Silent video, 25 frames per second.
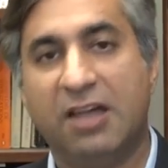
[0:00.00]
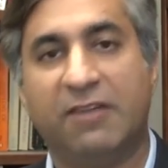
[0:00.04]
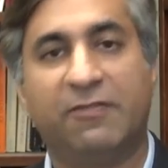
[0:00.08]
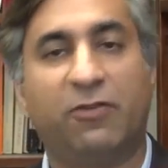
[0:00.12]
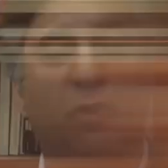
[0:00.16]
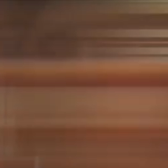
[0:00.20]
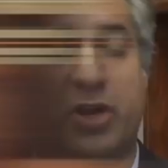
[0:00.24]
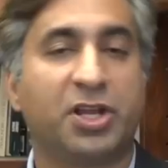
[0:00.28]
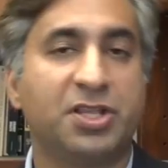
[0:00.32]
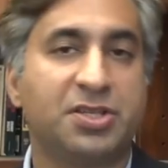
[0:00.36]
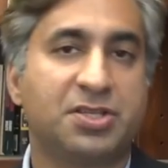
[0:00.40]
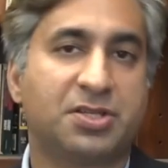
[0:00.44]

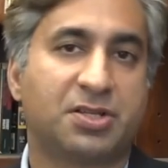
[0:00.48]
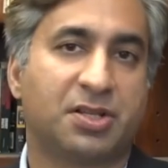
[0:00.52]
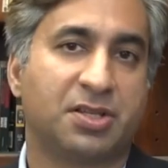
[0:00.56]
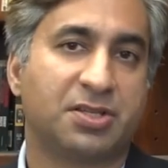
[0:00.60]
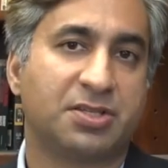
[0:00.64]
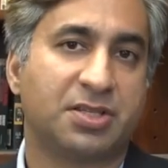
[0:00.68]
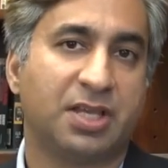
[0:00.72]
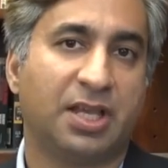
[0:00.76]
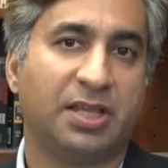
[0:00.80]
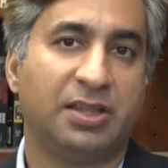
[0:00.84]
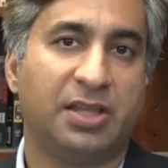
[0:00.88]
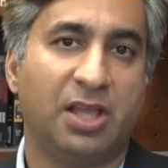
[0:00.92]
For
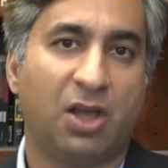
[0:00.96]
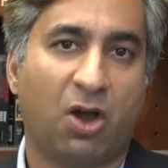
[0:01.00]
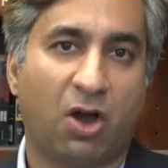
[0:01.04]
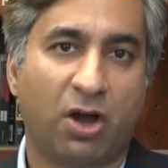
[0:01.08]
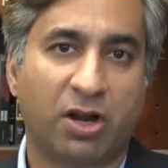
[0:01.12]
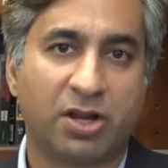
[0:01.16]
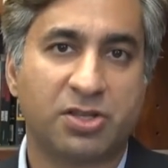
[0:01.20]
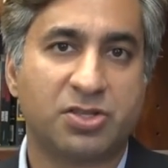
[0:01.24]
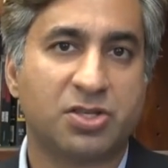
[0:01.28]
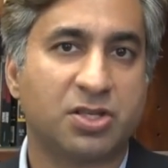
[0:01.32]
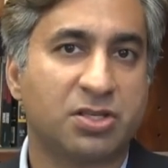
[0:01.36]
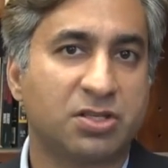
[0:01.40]
instance, in The
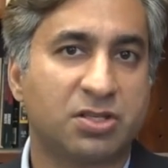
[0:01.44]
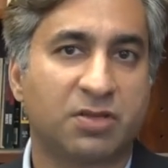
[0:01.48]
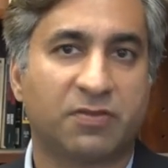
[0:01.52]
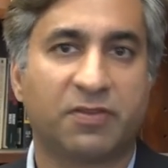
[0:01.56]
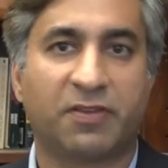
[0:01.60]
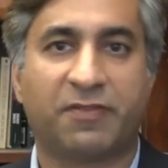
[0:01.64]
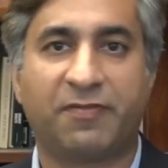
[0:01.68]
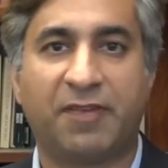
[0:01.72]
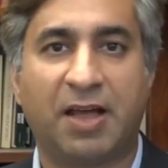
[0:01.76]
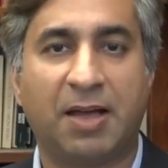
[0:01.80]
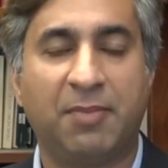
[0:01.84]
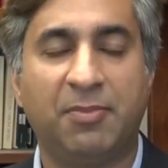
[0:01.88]
Origins of
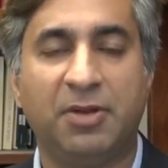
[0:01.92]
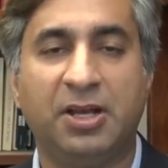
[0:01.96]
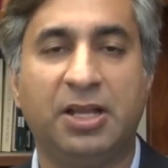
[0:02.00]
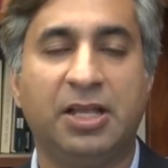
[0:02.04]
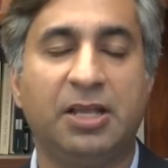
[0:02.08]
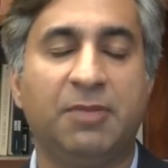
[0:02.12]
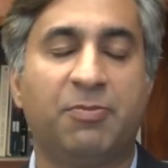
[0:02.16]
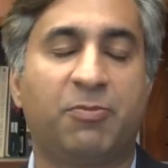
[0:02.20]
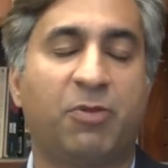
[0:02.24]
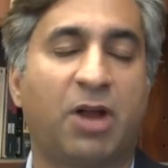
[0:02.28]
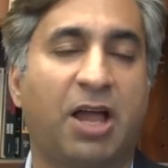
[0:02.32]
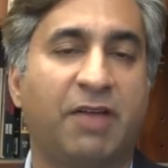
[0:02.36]
the
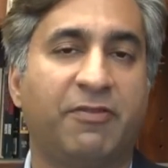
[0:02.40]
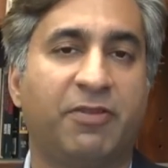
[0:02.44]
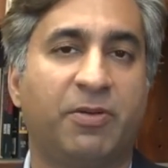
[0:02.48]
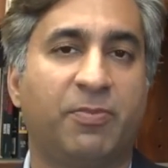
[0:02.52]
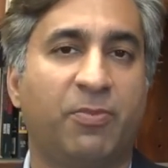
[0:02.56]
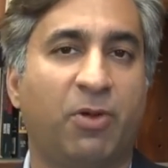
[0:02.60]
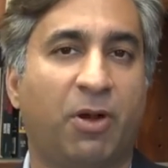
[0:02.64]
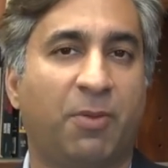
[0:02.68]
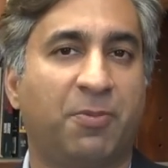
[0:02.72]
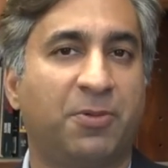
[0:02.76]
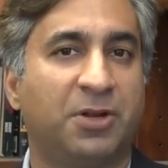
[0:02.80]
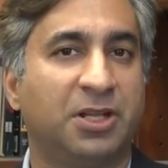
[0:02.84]
Family,
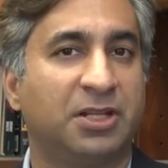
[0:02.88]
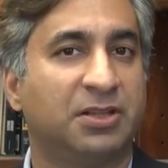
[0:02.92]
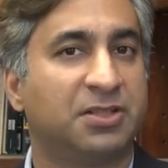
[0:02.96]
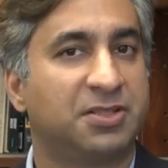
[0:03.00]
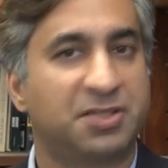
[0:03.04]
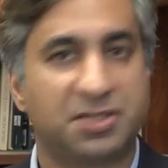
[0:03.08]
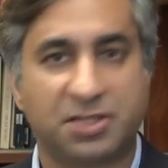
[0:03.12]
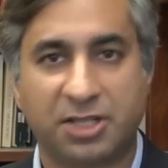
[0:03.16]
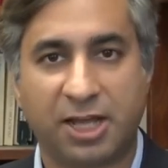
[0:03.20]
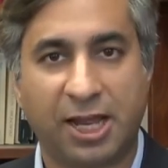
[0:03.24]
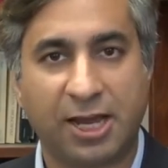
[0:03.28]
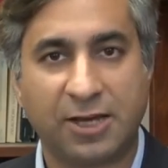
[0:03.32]
Private Property and
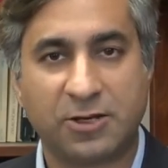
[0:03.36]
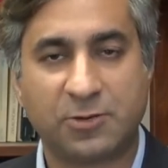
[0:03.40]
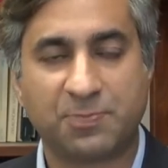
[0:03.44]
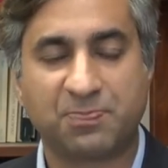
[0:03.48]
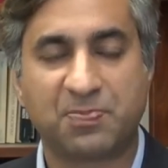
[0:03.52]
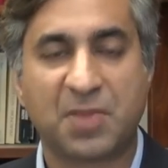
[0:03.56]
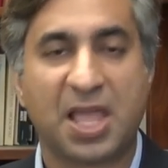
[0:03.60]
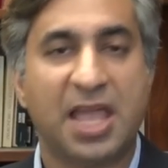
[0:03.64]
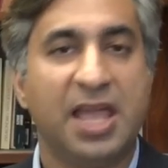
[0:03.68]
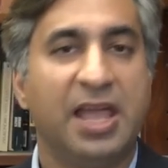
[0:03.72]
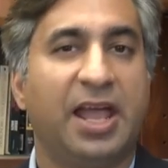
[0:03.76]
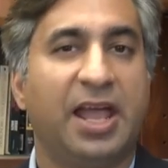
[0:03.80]
the State,
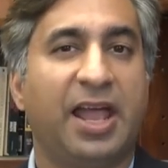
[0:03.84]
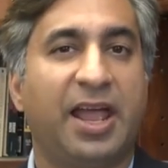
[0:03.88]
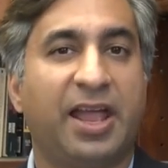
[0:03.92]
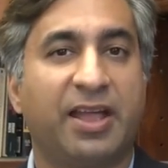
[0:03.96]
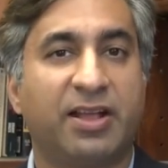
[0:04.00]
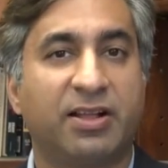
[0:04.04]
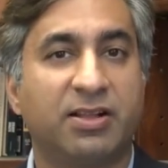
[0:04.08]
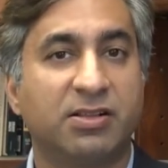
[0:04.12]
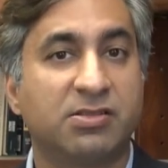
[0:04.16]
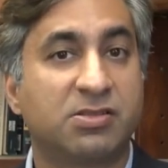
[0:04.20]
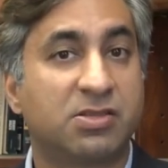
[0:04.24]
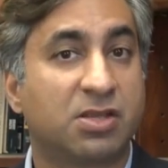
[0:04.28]

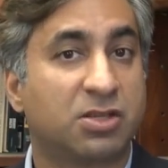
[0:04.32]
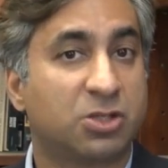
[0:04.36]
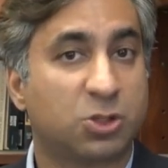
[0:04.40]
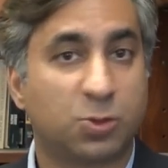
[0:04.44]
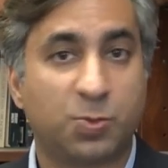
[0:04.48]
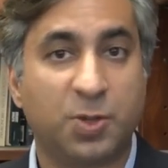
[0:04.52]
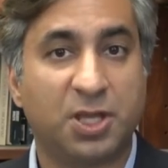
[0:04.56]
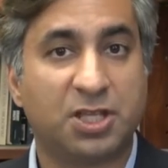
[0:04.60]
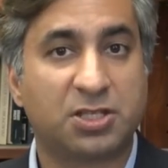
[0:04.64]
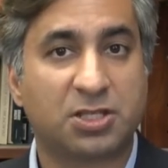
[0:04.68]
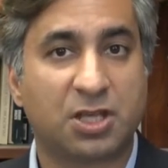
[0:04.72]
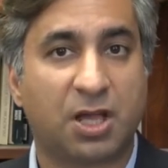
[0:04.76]
Engels
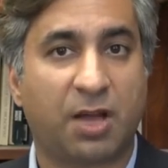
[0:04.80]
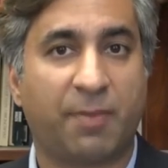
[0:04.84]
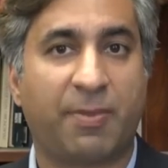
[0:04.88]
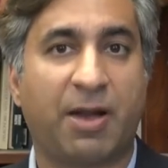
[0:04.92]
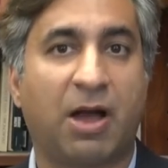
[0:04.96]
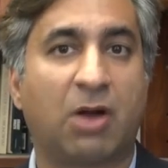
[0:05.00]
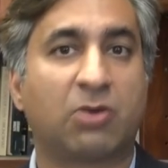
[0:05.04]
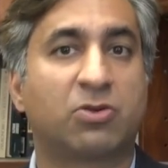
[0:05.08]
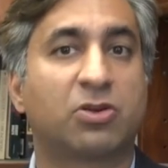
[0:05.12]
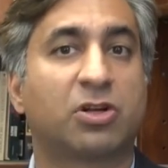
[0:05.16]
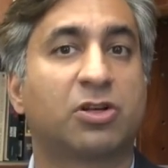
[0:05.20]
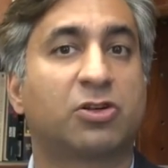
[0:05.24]
speaks
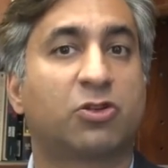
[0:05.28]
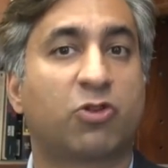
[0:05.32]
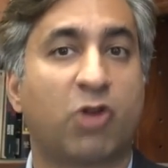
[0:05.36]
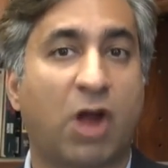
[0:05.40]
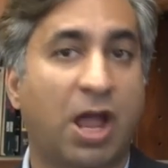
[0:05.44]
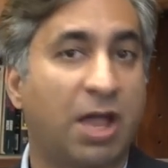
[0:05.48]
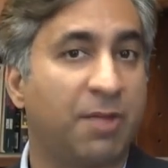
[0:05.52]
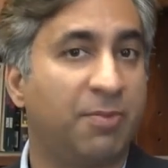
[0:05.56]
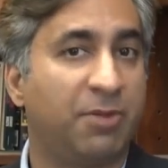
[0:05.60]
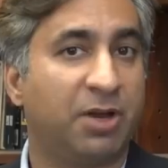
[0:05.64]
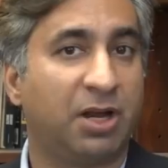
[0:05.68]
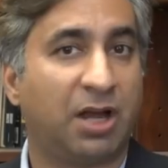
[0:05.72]
about
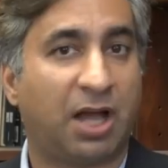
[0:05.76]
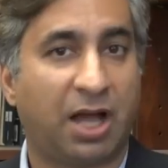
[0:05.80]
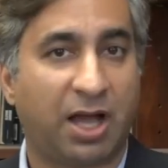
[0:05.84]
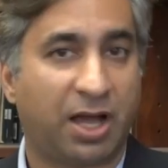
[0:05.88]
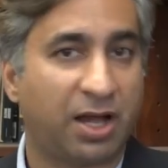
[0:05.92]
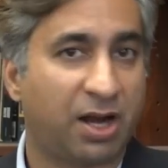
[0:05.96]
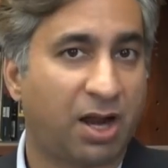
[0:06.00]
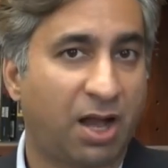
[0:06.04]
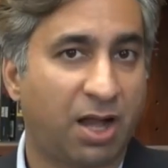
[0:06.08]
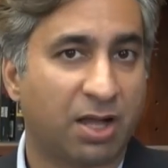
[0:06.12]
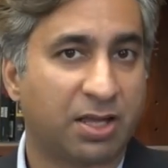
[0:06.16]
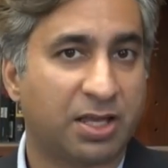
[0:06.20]
tribal
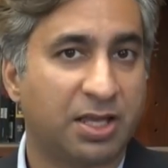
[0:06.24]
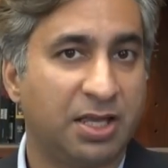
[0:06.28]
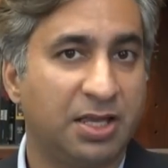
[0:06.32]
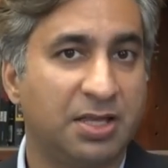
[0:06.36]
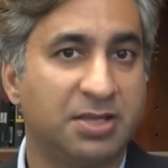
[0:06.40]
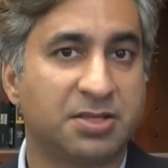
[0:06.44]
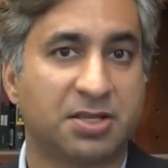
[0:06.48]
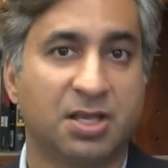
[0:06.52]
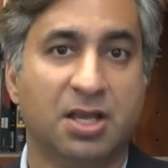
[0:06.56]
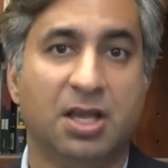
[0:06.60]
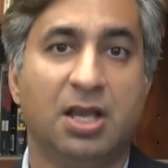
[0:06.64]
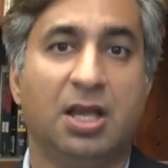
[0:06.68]

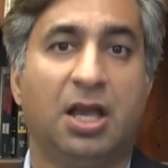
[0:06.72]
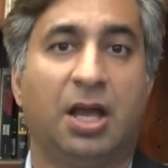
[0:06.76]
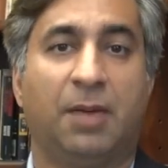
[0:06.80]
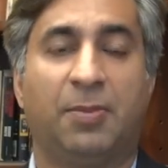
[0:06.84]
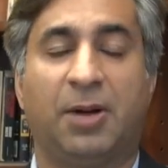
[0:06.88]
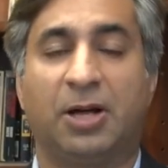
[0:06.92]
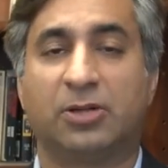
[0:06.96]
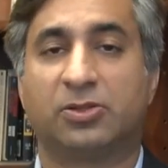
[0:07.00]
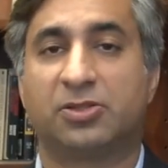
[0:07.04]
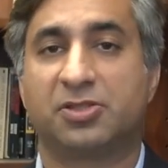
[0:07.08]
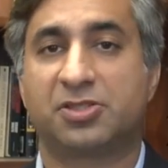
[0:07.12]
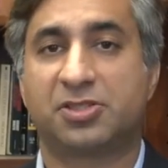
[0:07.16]
hierarchies,
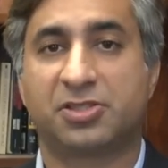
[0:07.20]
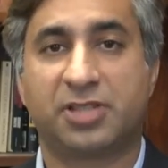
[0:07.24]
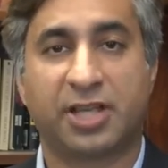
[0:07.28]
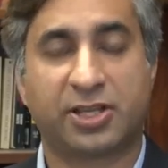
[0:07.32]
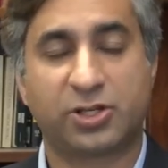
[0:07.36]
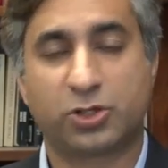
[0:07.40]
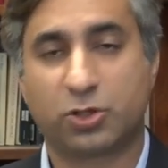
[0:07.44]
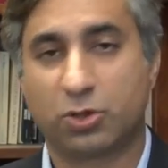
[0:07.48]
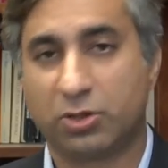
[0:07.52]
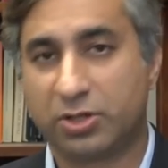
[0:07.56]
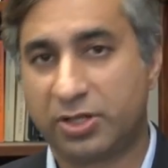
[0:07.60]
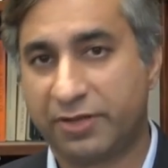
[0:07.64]
about the
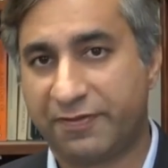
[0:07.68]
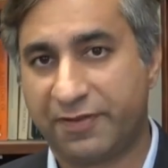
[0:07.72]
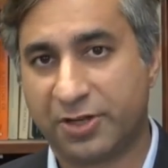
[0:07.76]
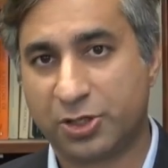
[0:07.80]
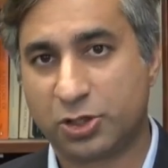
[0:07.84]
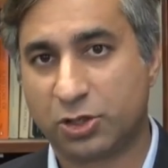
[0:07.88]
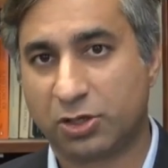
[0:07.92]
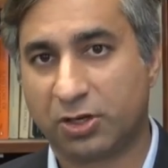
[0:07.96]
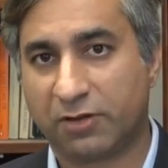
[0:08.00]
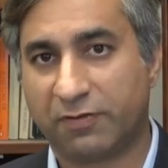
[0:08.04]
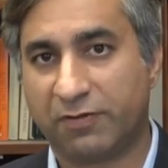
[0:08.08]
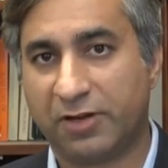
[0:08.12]
sexual
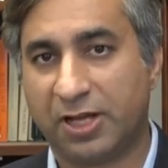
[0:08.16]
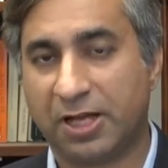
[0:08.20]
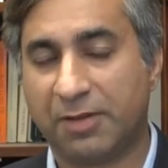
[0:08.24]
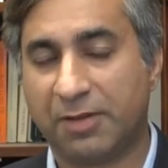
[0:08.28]
division of